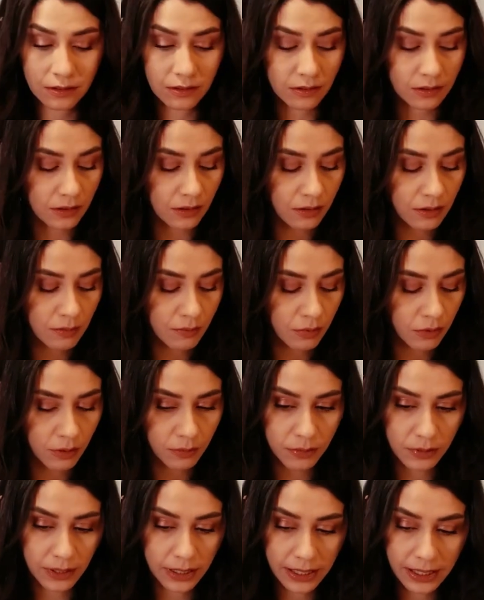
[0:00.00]
Sorry, Bob.
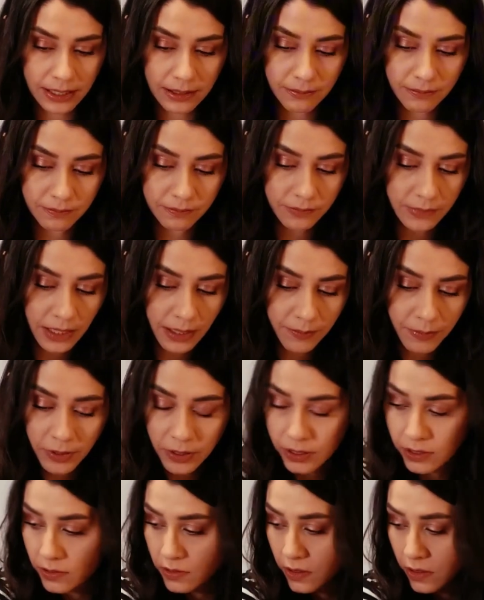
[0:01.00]
I am not
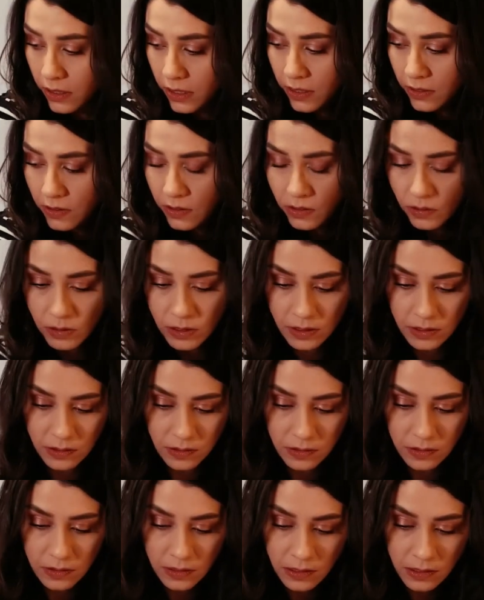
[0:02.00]
as good as you in
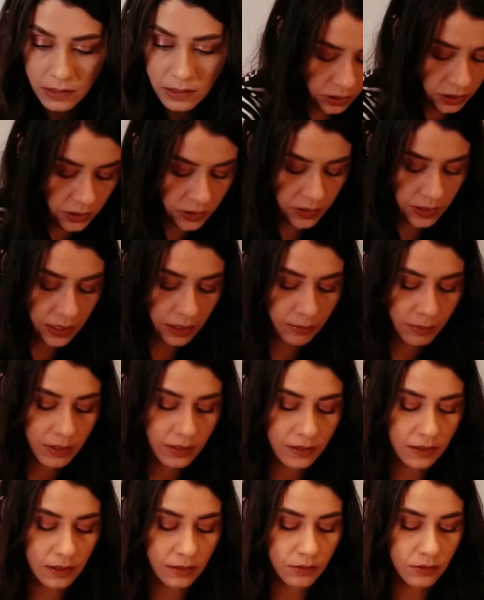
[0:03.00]
this. Just get
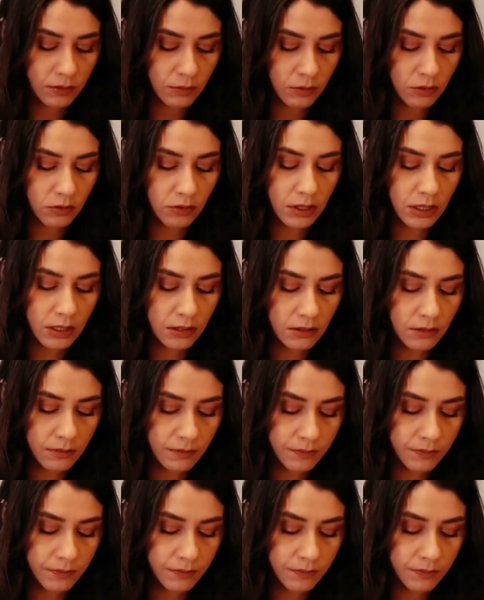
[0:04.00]
myself some green.